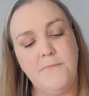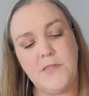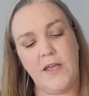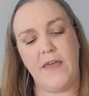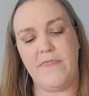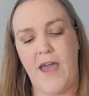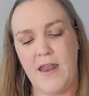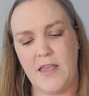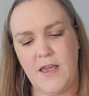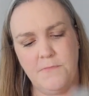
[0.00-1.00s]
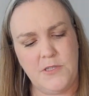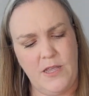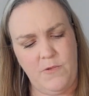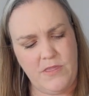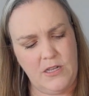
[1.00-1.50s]
So I got that, and it comes
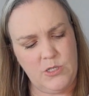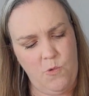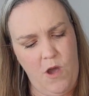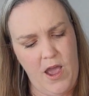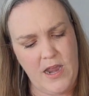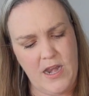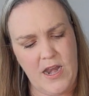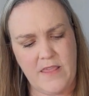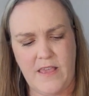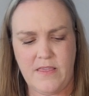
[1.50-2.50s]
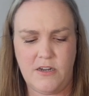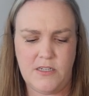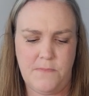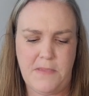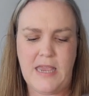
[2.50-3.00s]
like with a twine, and I think
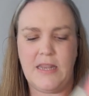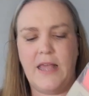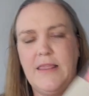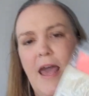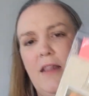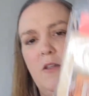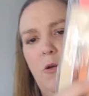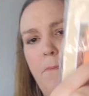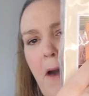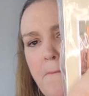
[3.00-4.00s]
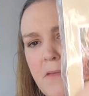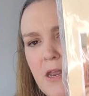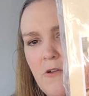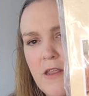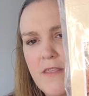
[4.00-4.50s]
there's a bead. Like that little
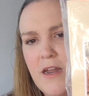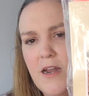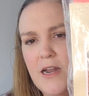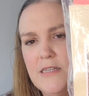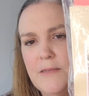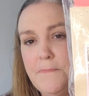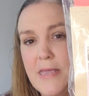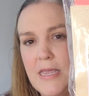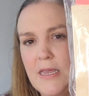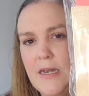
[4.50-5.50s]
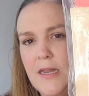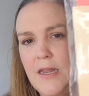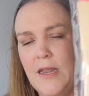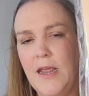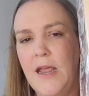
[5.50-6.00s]
pumpkin right there is a bead.
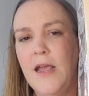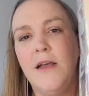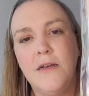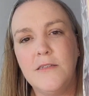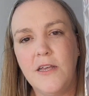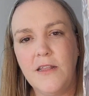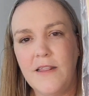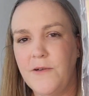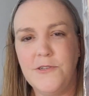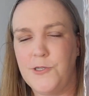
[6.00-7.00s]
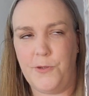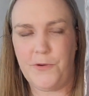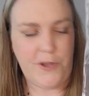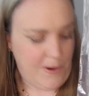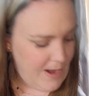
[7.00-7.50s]
So I thought that was
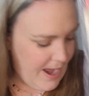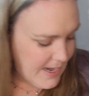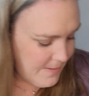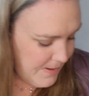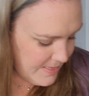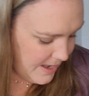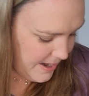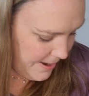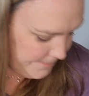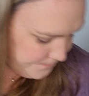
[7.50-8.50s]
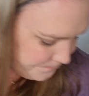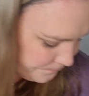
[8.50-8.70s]
super cute. I had to pick that up.